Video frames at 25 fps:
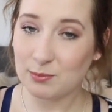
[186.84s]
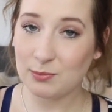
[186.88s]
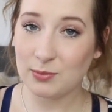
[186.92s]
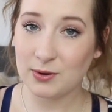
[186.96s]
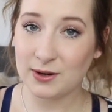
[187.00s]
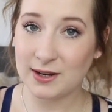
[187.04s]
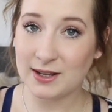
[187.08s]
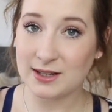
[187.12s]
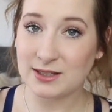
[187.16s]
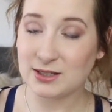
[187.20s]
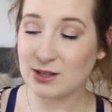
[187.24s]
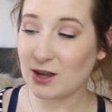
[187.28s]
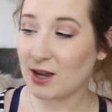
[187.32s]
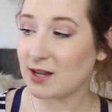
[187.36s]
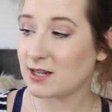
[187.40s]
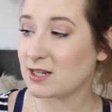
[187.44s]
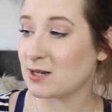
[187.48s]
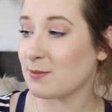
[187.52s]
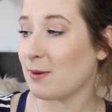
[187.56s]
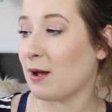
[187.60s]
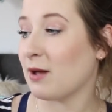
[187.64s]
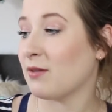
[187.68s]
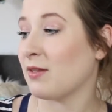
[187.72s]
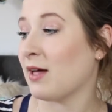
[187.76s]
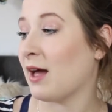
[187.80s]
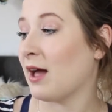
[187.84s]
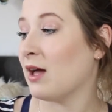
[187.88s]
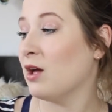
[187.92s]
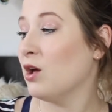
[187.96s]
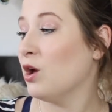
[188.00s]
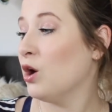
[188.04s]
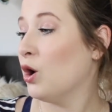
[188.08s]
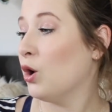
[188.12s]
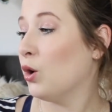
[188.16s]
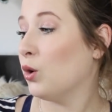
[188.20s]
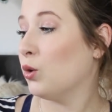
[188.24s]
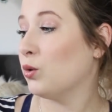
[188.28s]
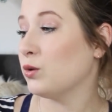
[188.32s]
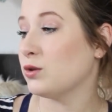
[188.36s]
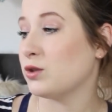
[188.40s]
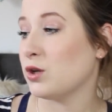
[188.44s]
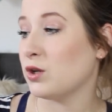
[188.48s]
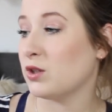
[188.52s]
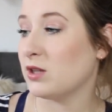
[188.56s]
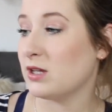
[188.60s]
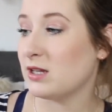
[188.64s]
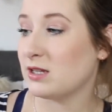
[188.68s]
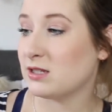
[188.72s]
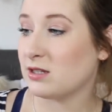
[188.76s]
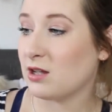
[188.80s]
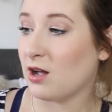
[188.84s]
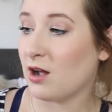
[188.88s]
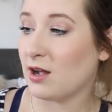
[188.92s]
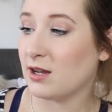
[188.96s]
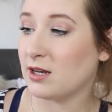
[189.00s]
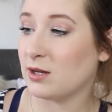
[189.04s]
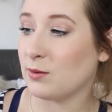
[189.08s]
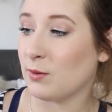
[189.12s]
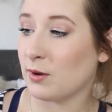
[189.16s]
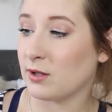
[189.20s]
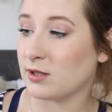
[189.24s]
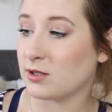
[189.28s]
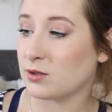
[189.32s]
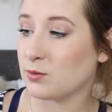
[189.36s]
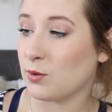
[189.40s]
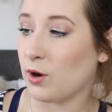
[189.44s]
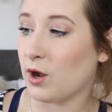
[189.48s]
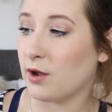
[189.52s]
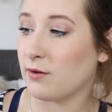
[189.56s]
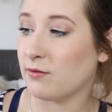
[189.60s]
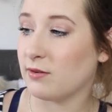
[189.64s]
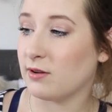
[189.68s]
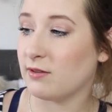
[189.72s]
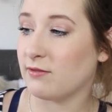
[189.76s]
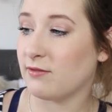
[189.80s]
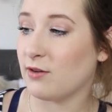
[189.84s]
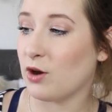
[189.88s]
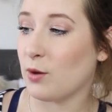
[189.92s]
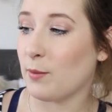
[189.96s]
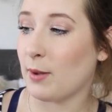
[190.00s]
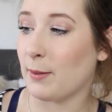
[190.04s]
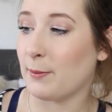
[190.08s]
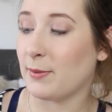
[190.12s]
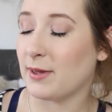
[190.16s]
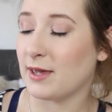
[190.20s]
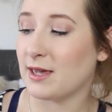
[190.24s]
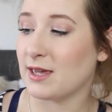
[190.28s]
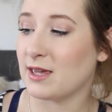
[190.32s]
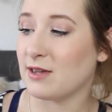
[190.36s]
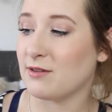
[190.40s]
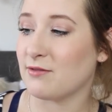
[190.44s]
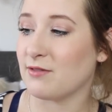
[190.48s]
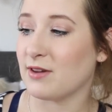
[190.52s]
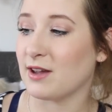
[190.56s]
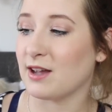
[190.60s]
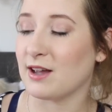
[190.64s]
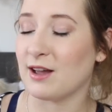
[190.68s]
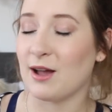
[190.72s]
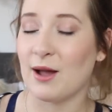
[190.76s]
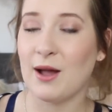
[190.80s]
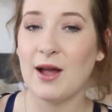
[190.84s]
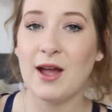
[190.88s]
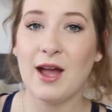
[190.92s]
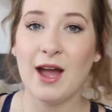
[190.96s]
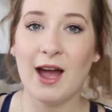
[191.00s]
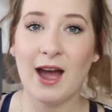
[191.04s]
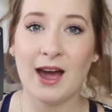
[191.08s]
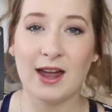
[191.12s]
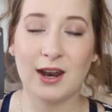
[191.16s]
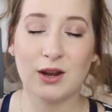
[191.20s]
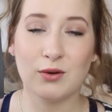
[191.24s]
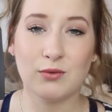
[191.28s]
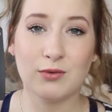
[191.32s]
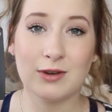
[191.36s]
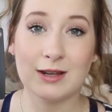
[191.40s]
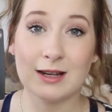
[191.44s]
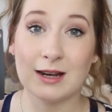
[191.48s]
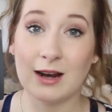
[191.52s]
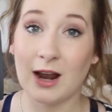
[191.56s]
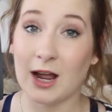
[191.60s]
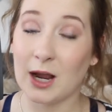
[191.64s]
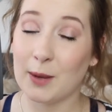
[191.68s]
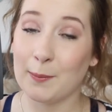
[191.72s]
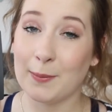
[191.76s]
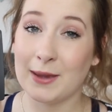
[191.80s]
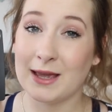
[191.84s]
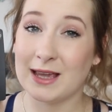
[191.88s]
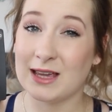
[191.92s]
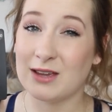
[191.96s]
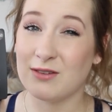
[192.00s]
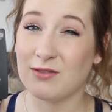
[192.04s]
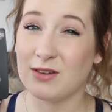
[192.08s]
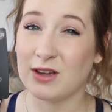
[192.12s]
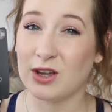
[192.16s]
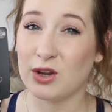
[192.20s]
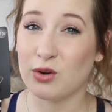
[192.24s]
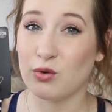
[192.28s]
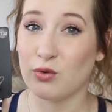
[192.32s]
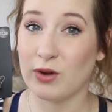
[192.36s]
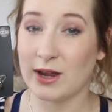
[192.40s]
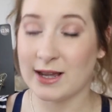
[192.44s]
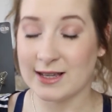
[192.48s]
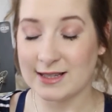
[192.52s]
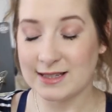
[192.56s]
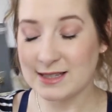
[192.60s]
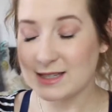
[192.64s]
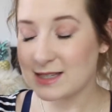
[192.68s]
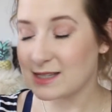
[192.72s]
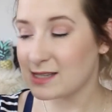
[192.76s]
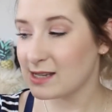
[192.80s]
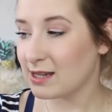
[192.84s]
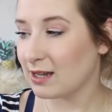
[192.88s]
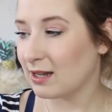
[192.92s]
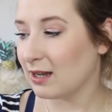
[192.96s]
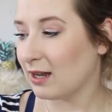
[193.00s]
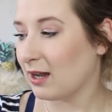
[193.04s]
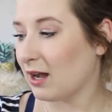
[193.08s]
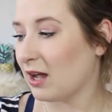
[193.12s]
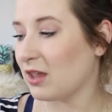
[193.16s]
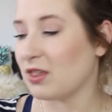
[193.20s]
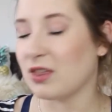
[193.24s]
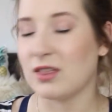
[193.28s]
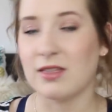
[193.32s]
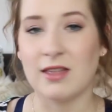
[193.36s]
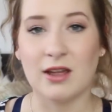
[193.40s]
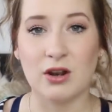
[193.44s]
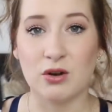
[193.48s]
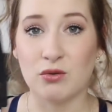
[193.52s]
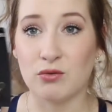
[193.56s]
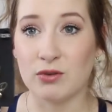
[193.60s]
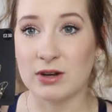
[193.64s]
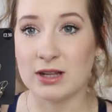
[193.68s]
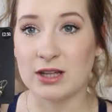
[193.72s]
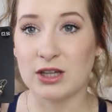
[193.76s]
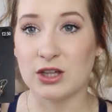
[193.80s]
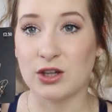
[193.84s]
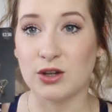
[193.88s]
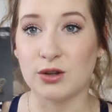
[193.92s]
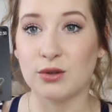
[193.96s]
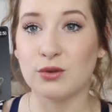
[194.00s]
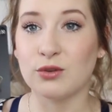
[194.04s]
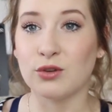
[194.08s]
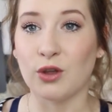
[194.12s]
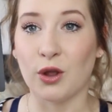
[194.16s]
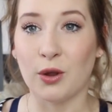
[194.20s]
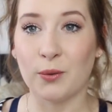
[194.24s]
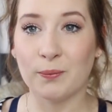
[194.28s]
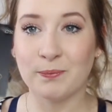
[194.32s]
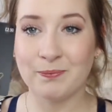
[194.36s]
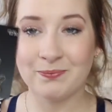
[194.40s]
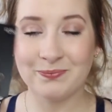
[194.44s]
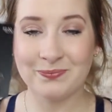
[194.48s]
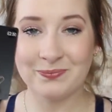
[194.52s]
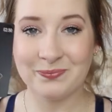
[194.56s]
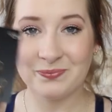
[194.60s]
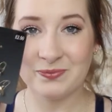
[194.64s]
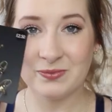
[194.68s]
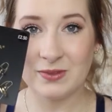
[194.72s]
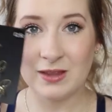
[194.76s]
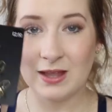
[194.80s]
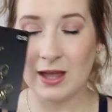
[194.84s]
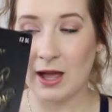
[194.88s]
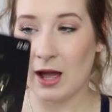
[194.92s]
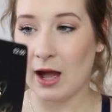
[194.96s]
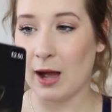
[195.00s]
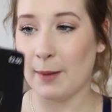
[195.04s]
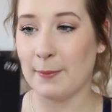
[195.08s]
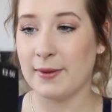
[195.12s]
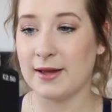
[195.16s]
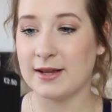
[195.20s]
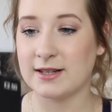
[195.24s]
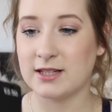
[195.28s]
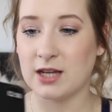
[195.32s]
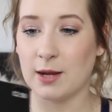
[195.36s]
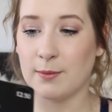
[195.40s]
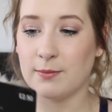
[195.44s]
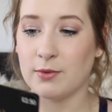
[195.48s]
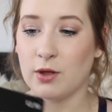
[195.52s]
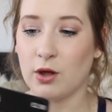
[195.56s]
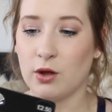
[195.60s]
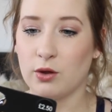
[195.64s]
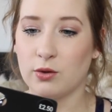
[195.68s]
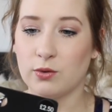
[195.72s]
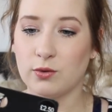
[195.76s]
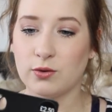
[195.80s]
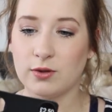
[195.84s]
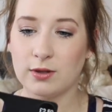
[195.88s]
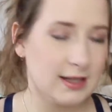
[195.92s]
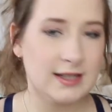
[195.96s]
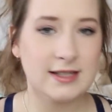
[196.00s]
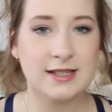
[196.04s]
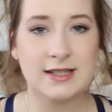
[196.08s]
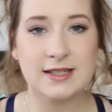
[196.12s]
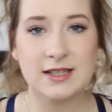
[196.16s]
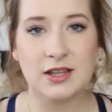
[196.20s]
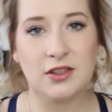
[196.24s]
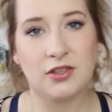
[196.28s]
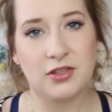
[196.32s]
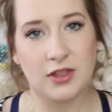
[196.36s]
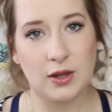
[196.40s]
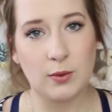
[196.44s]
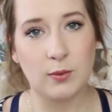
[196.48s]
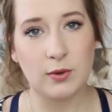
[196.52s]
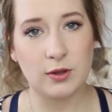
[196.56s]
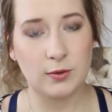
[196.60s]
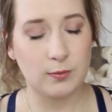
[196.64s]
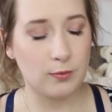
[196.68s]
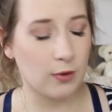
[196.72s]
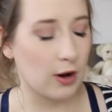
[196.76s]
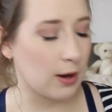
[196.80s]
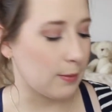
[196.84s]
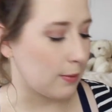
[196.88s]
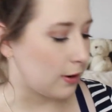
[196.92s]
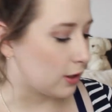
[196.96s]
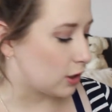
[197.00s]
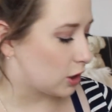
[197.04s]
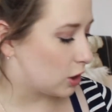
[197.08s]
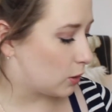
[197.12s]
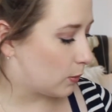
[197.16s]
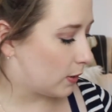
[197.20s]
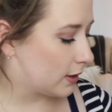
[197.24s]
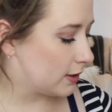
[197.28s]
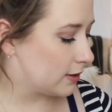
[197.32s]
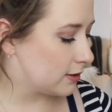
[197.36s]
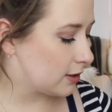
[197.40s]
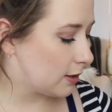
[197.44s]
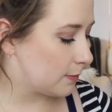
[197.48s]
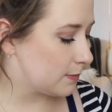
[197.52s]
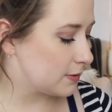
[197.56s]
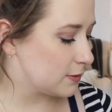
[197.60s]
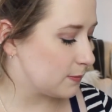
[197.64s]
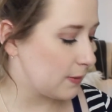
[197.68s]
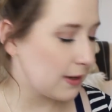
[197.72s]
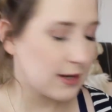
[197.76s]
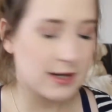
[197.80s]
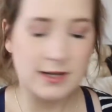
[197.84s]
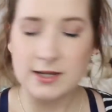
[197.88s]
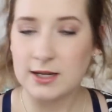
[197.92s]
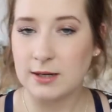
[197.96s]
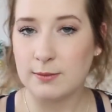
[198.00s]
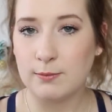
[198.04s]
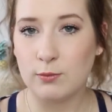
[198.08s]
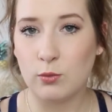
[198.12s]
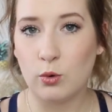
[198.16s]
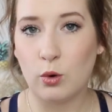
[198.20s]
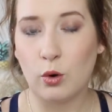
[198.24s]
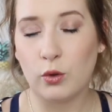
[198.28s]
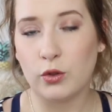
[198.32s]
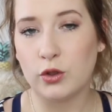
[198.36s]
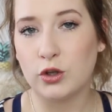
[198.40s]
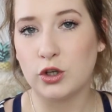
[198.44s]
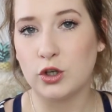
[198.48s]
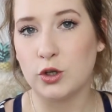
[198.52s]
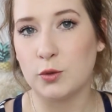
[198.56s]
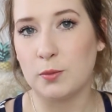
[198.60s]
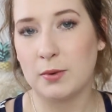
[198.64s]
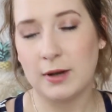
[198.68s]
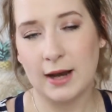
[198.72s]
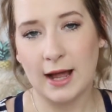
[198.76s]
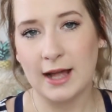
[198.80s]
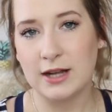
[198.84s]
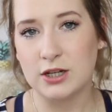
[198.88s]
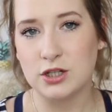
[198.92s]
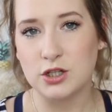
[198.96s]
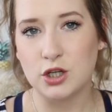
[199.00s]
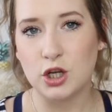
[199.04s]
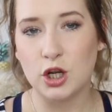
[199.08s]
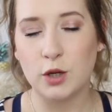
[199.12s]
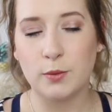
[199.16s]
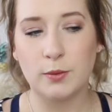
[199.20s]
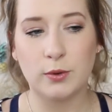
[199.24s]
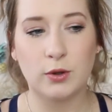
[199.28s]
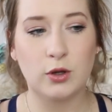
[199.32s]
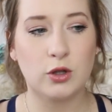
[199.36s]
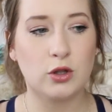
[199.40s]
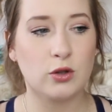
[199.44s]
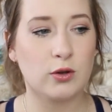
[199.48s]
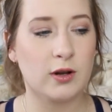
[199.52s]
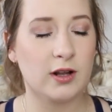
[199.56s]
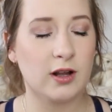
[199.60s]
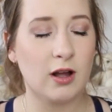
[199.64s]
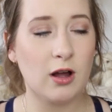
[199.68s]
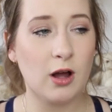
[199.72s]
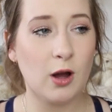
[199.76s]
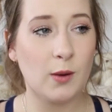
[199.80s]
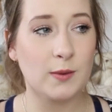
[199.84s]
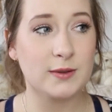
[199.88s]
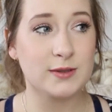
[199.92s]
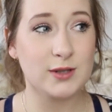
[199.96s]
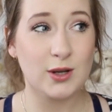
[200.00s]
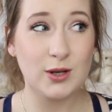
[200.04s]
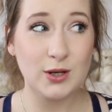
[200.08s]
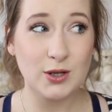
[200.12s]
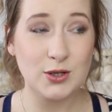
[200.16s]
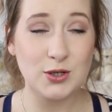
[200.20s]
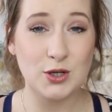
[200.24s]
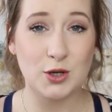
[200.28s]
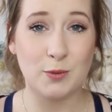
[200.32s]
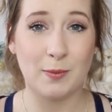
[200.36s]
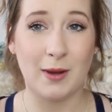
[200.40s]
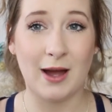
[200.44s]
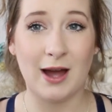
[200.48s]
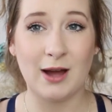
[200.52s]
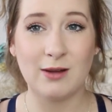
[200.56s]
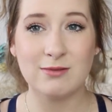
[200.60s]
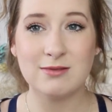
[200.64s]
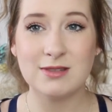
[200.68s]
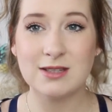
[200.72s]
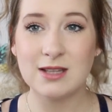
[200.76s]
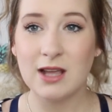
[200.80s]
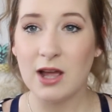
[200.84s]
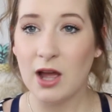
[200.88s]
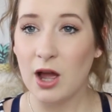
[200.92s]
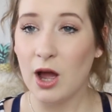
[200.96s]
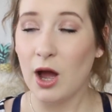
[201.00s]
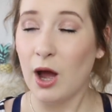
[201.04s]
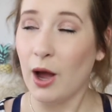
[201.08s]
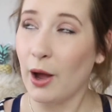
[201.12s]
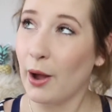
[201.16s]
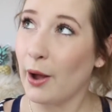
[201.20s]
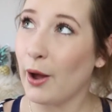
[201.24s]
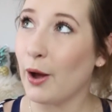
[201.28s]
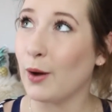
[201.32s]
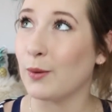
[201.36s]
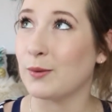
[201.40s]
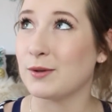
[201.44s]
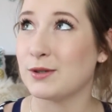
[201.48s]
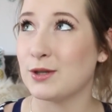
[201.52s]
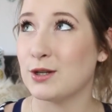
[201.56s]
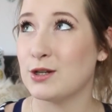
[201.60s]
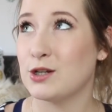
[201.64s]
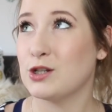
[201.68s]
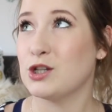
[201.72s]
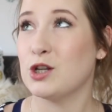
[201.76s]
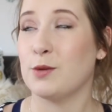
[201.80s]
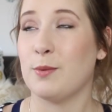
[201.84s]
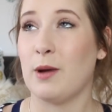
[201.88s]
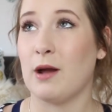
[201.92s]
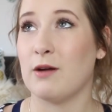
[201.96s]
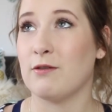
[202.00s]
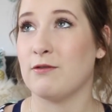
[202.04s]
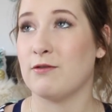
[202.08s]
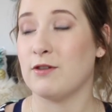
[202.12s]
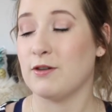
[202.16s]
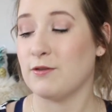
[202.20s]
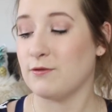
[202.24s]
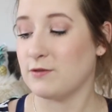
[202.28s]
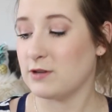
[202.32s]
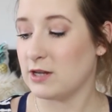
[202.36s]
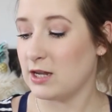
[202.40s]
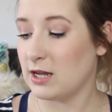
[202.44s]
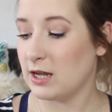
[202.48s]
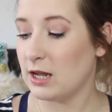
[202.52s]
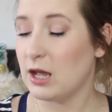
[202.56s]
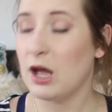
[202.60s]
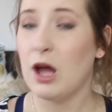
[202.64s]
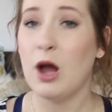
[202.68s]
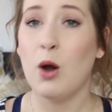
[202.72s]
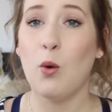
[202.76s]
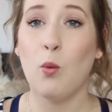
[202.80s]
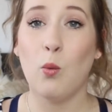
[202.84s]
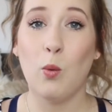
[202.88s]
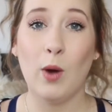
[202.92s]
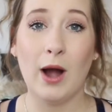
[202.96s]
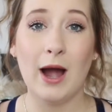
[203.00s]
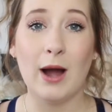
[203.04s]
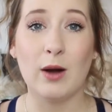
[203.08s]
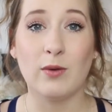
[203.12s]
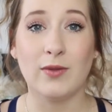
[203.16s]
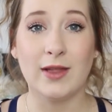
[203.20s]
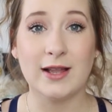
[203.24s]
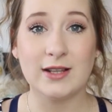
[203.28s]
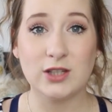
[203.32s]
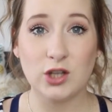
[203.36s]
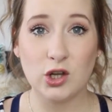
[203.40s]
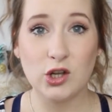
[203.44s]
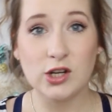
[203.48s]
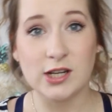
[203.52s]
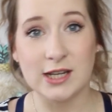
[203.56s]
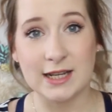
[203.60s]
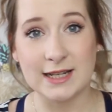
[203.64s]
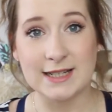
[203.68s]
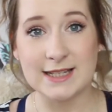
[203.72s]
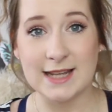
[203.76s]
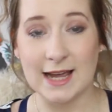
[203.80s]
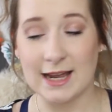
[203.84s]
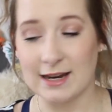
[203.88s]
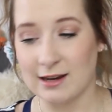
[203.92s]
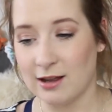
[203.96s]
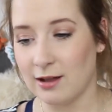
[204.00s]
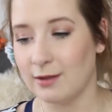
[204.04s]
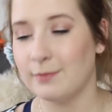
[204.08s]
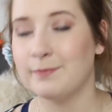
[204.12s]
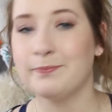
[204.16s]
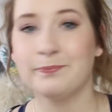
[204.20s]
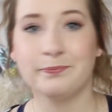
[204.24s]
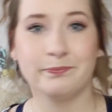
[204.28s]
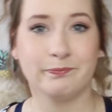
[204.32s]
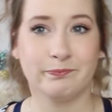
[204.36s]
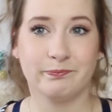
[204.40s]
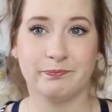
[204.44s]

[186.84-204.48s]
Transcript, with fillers: Pretty excited about that. Also, these tiny ones will hopefully fit on my pinky finger, and I really like pinky finger rings. I think they look really cute, so I picked up those. This is the thing with Primark, you end up spending more than you plan to because you're like, oh, it's only £2, oh, it's only £2.50, wow, that's only a tenner.